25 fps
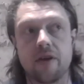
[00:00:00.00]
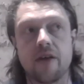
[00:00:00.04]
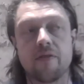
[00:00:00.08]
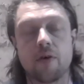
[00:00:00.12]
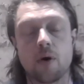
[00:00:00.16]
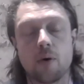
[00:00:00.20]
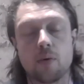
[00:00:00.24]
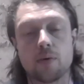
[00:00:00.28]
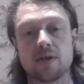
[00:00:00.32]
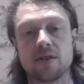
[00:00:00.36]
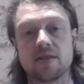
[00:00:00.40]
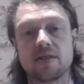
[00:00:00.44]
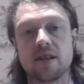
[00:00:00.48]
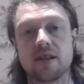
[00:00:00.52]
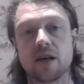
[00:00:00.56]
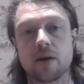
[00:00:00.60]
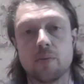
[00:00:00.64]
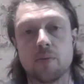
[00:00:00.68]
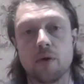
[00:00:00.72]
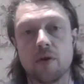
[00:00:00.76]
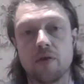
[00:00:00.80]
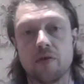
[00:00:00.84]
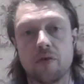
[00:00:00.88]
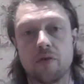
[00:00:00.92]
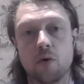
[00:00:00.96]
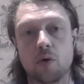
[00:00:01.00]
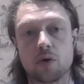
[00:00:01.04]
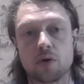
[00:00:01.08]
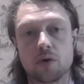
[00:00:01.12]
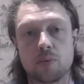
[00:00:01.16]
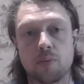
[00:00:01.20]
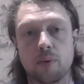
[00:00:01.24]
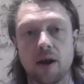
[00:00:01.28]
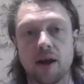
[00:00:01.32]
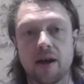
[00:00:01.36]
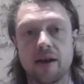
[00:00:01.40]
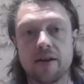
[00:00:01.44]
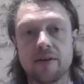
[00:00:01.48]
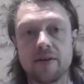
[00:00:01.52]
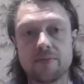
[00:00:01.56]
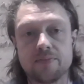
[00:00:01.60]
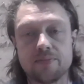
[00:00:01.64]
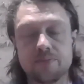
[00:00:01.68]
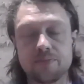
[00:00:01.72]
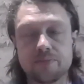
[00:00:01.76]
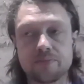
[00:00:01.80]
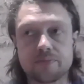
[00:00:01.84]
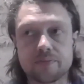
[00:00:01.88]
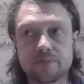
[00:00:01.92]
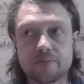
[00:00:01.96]
I were to stick them on a force play
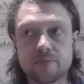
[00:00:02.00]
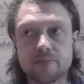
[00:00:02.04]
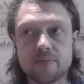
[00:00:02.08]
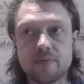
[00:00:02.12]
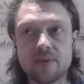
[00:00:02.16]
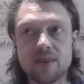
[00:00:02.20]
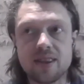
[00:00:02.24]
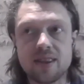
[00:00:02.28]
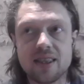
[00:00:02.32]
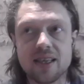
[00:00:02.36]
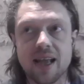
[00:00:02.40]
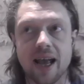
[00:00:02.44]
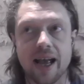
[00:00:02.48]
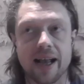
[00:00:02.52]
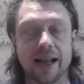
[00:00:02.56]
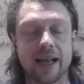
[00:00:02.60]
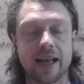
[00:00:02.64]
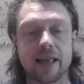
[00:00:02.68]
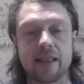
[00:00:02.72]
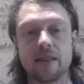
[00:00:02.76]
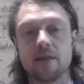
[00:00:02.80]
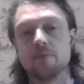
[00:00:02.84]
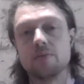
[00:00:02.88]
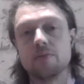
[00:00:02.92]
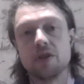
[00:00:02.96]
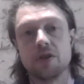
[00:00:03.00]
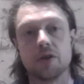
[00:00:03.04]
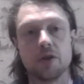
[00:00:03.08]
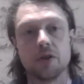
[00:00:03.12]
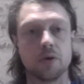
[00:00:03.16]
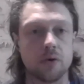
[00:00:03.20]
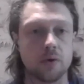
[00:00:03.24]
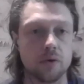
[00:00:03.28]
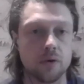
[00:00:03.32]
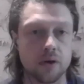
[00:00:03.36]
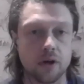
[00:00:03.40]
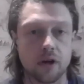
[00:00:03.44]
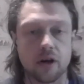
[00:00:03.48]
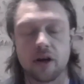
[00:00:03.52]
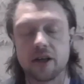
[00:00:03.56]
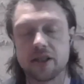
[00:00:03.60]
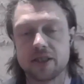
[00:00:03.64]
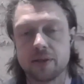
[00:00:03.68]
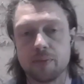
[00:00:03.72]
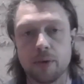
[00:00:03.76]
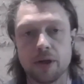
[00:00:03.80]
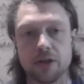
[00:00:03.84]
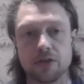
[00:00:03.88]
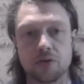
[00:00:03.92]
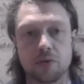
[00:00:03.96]
and get them to do
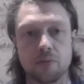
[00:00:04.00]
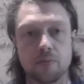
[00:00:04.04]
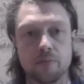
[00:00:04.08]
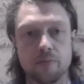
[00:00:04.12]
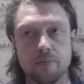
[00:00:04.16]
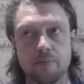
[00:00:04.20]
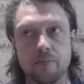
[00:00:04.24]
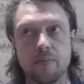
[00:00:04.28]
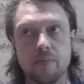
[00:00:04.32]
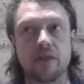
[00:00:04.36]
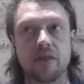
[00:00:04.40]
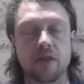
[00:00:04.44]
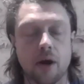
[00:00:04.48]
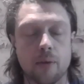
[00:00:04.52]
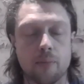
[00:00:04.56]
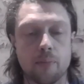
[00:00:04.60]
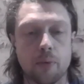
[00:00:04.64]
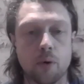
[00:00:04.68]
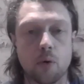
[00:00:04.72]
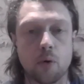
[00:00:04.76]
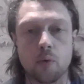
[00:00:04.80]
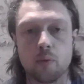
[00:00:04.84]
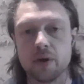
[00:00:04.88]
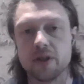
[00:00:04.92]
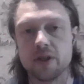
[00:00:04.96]
nice mid-thigh pull,